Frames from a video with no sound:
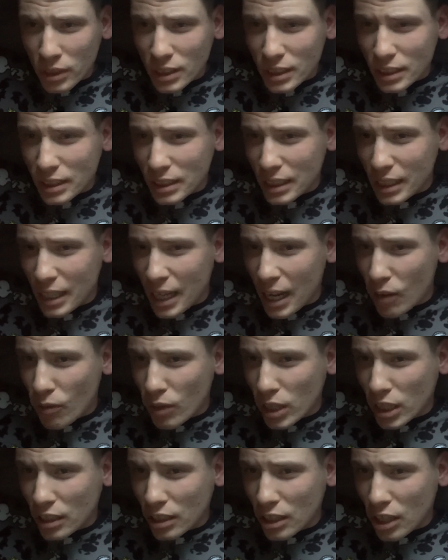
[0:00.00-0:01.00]
See how
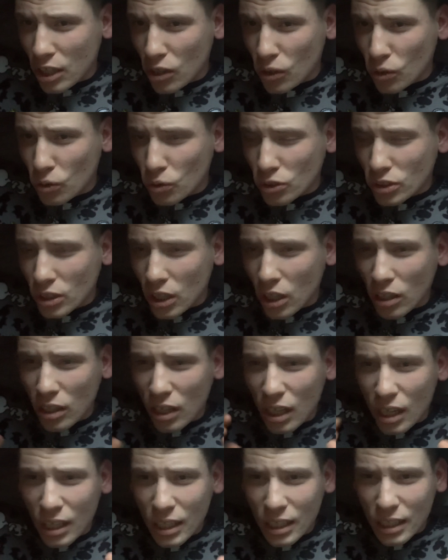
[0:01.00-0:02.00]
it goes. A
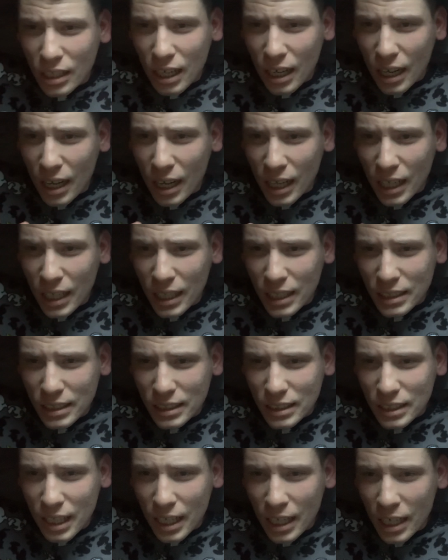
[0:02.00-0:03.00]
lot of
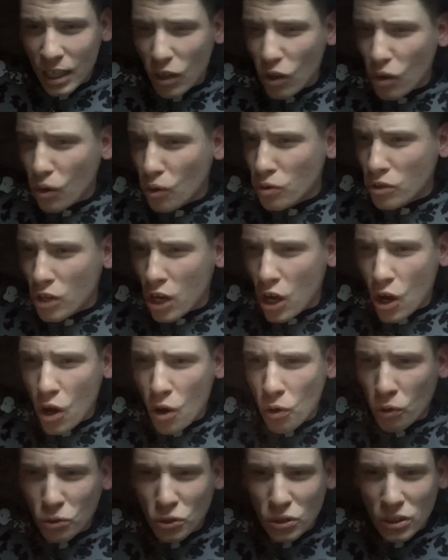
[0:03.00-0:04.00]
guys say, oh
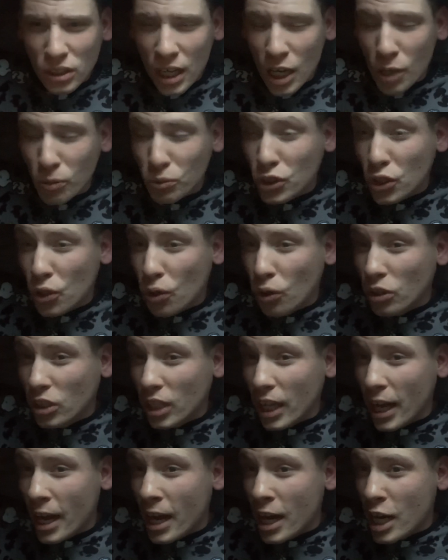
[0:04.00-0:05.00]
no, I'm so
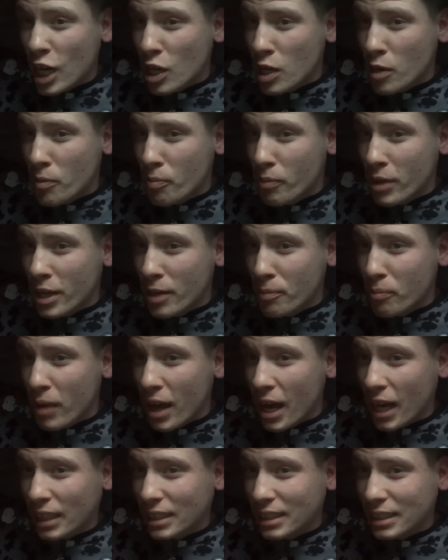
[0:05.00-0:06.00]
glad I've been
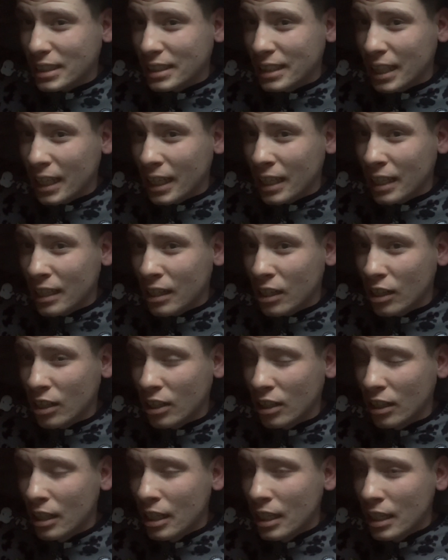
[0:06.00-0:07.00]
back to
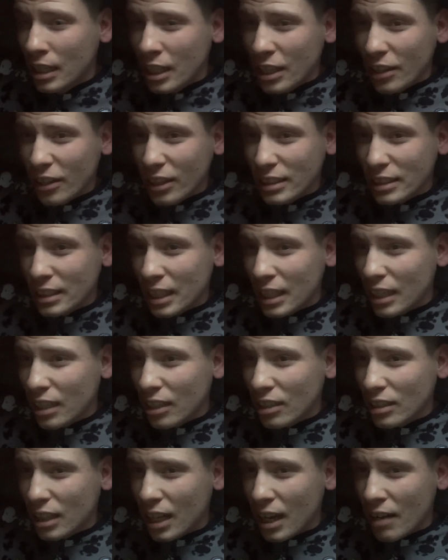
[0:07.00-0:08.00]
single. The
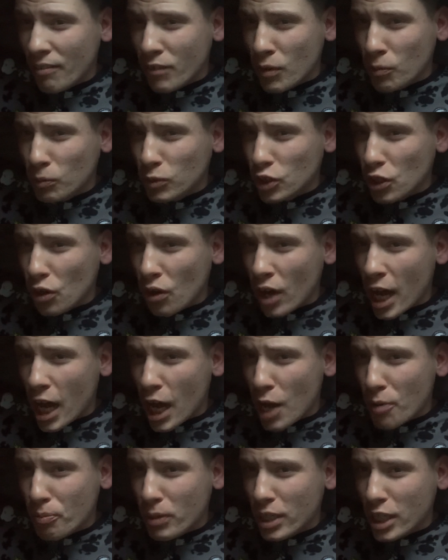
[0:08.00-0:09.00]
single life, I'm so
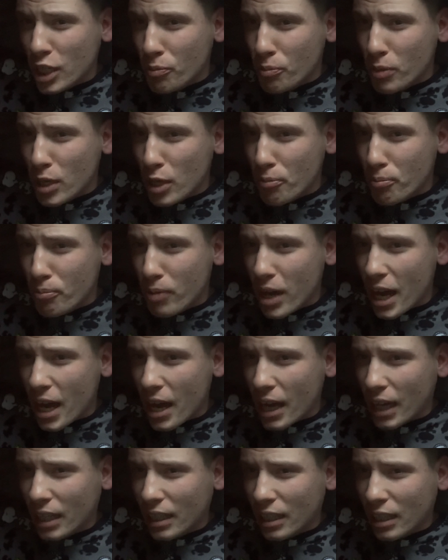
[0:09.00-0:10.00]
happy to be
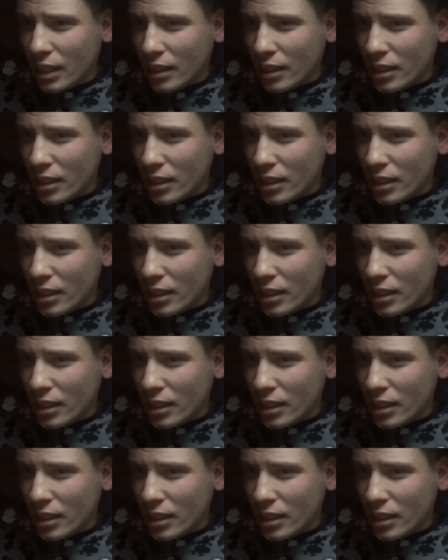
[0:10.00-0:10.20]
back.